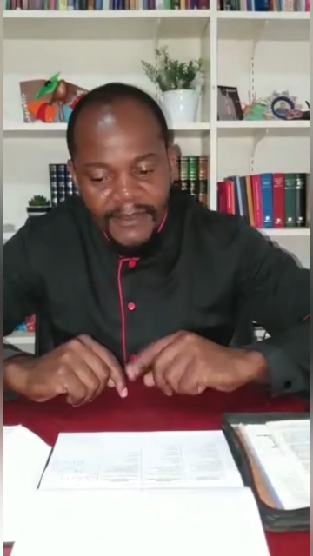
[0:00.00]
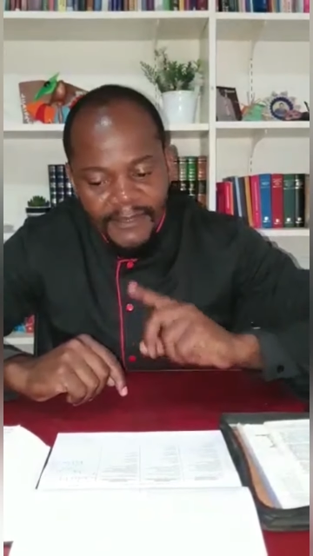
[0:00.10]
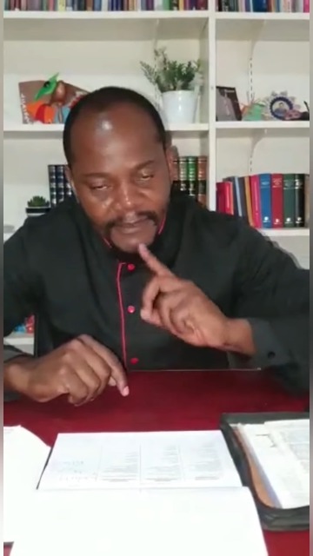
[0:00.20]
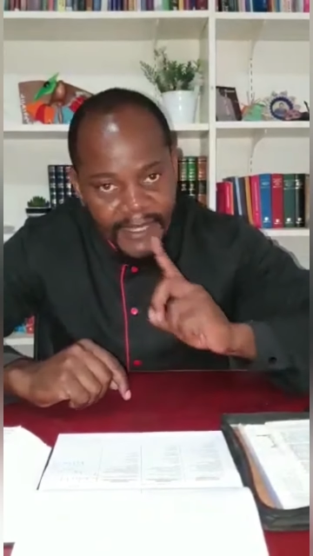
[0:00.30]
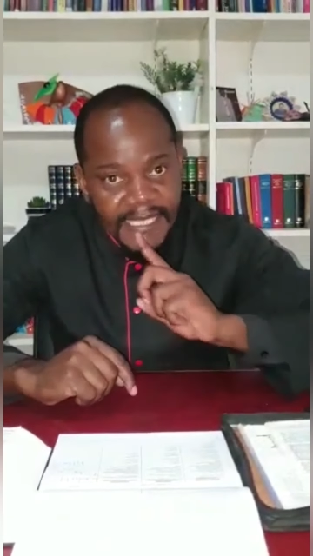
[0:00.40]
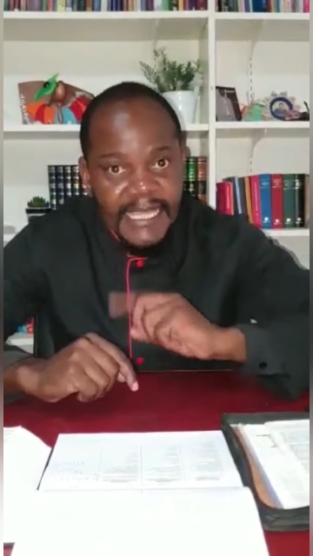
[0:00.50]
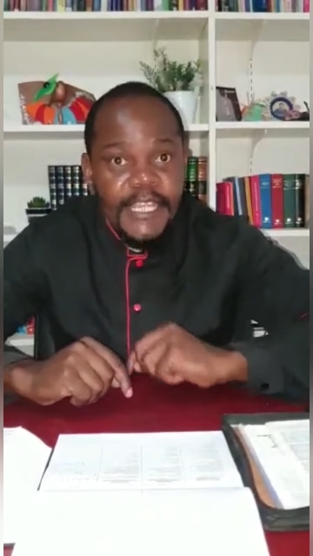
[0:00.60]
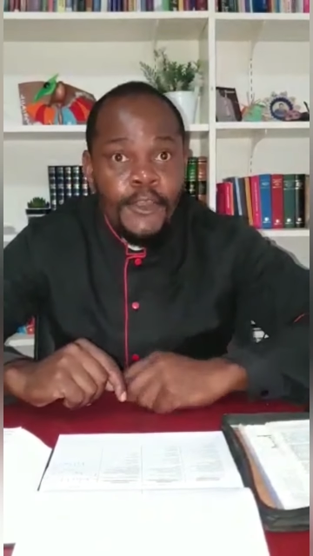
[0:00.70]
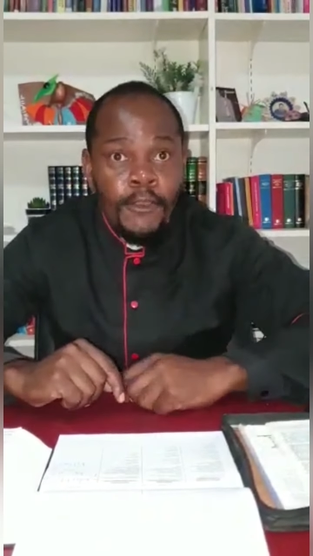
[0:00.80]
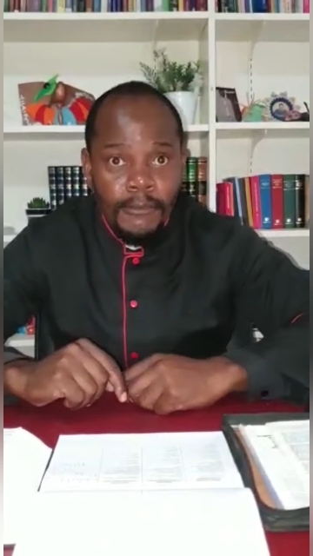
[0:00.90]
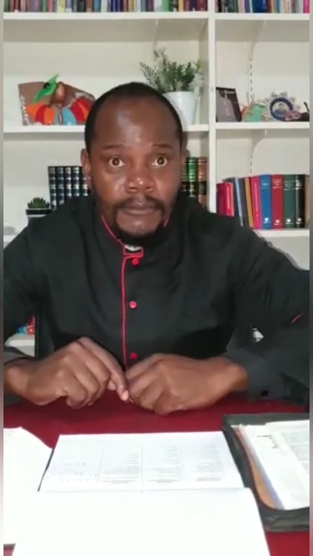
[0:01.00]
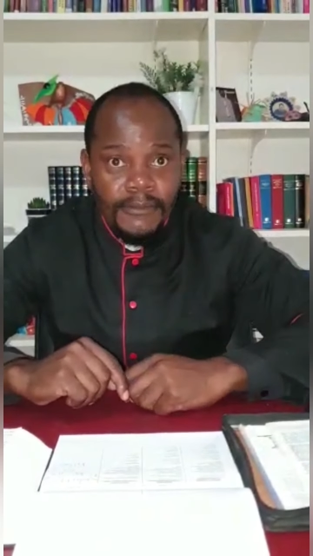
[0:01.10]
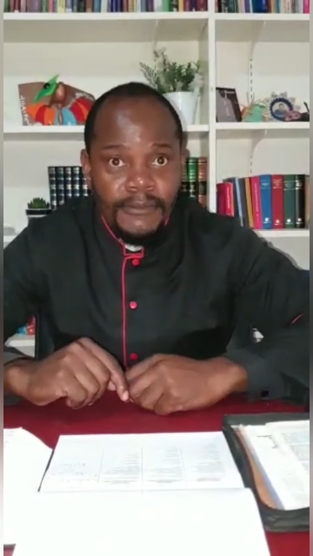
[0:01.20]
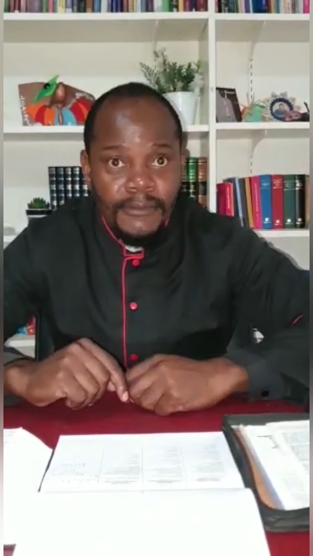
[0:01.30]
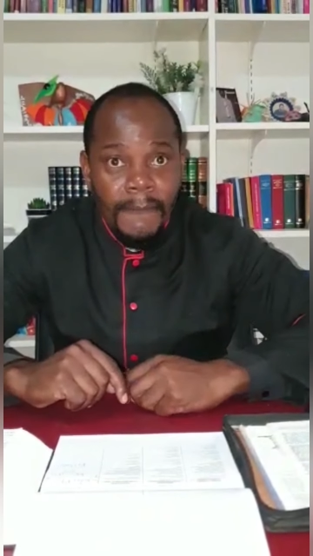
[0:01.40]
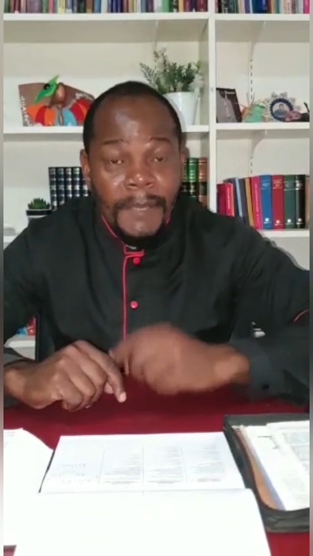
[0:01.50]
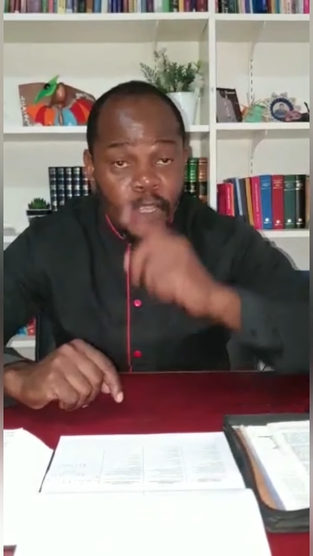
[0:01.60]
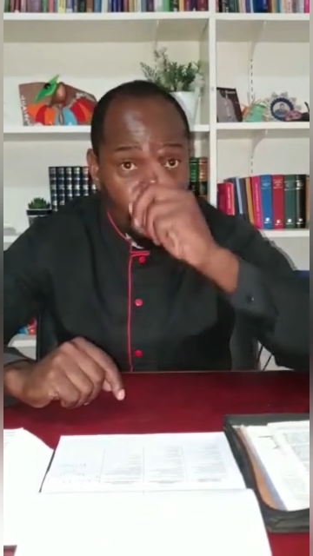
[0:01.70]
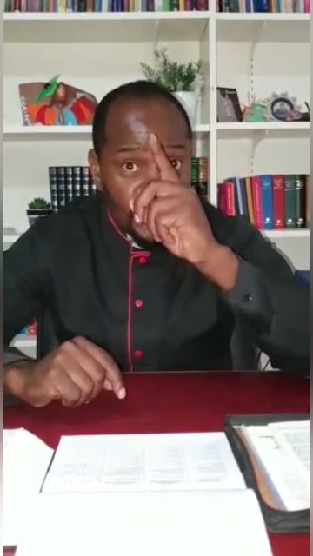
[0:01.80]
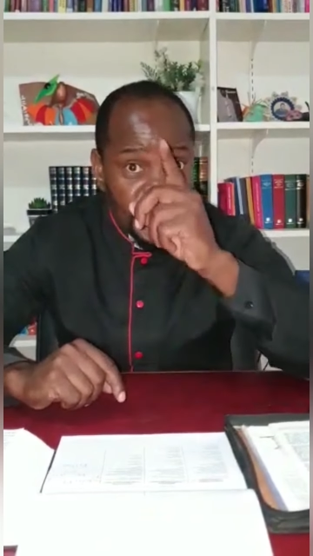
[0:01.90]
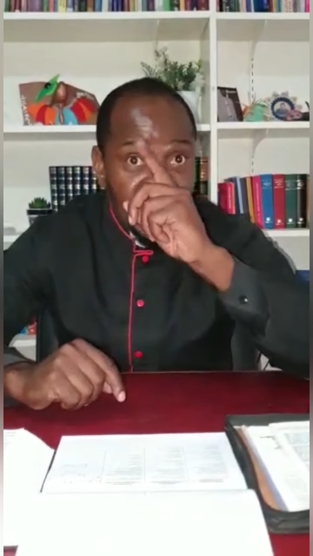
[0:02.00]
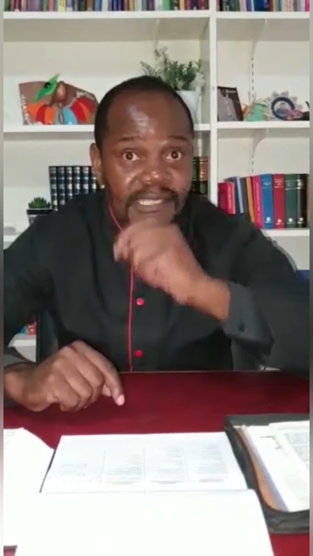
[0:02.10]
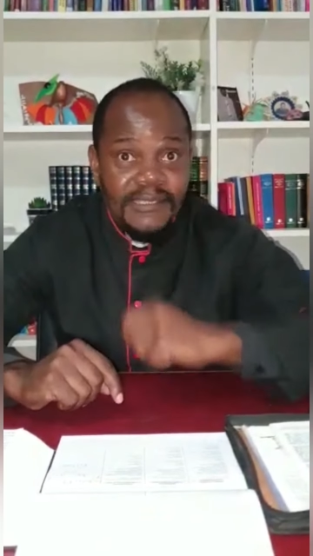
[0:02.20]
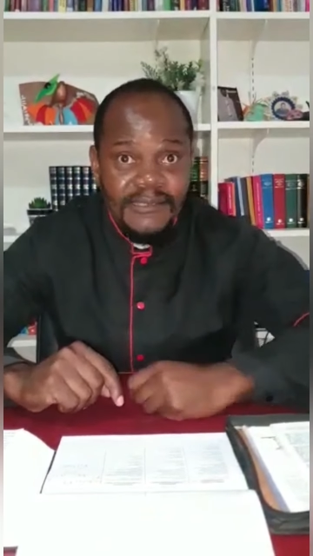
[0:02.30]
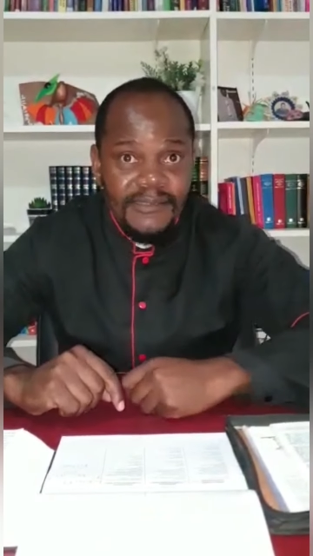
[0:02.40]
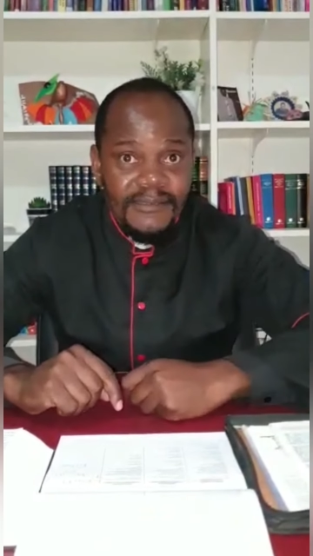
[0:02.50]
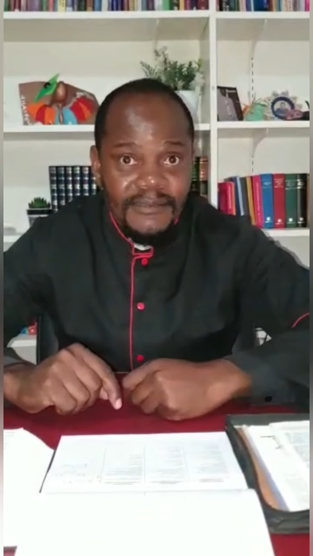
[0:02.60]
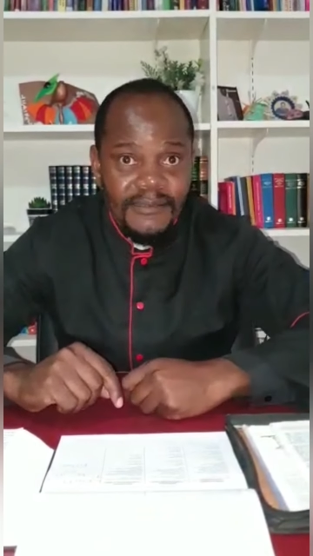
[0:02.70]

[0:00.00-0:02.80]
This I know because Jesus